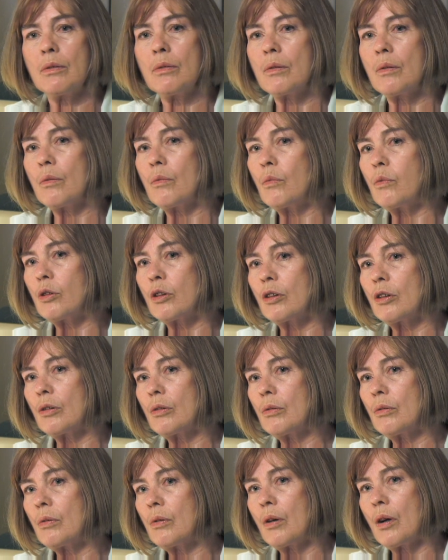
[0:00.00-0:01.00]

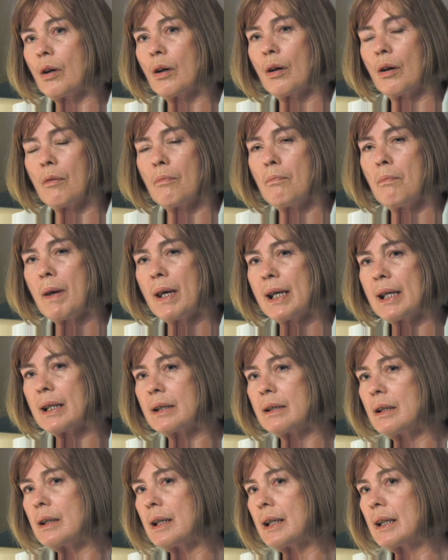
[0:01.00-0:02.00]
were
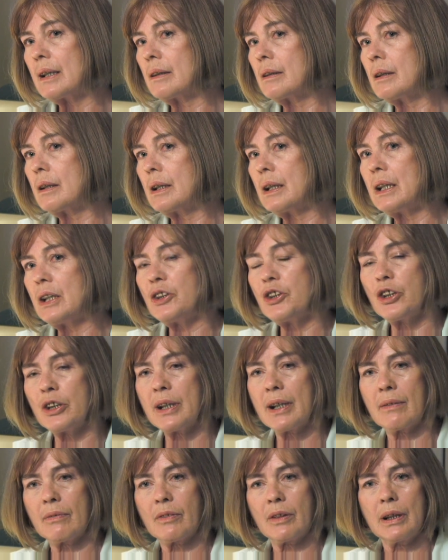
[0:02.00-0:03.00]
men in each and
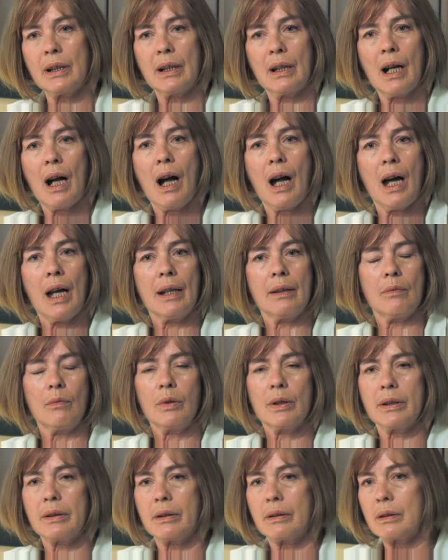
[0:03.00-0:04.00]
every cot with